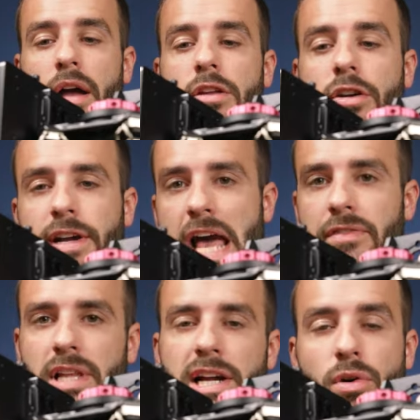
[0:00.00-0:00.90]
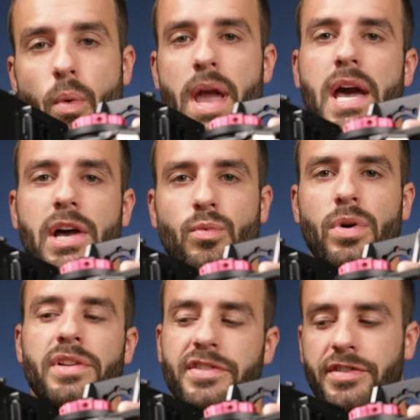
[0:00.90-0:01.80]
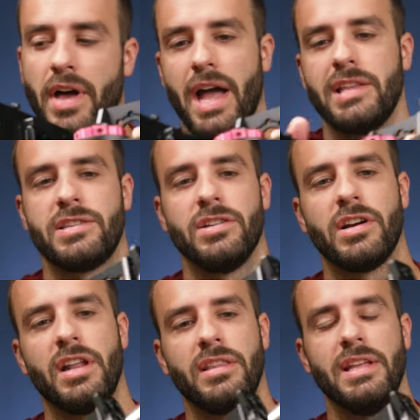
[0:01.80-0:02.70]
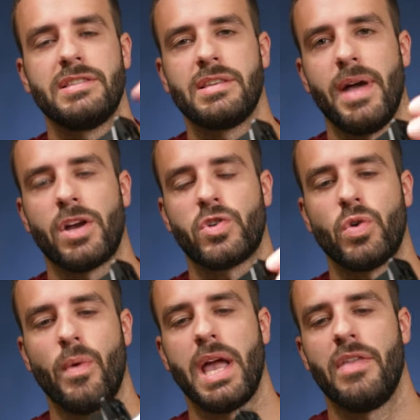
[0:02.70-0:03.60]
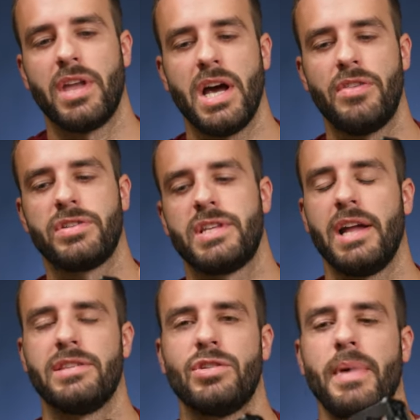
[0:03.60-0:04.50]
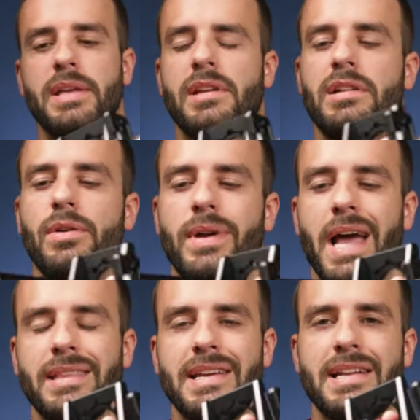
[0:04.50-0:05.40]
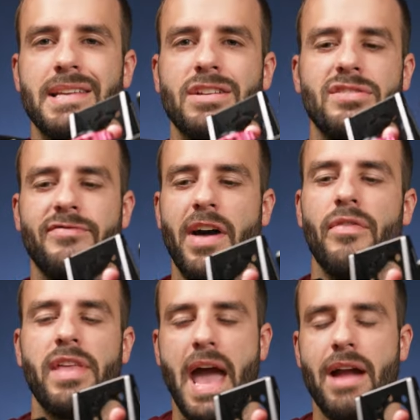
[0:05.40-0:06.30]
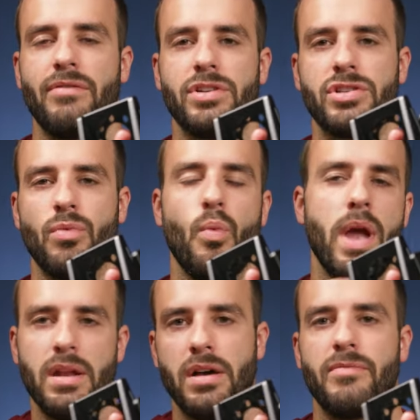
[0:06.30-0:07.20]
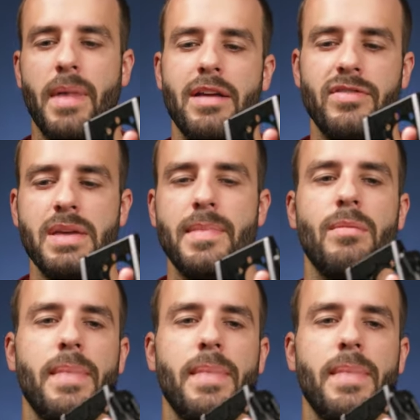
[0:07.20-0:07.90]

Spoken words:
you're gonna have a lot of weight on one side. So you're gonna need some extra weight on the other side. So basically what I did is I just found the average weight of my V-mount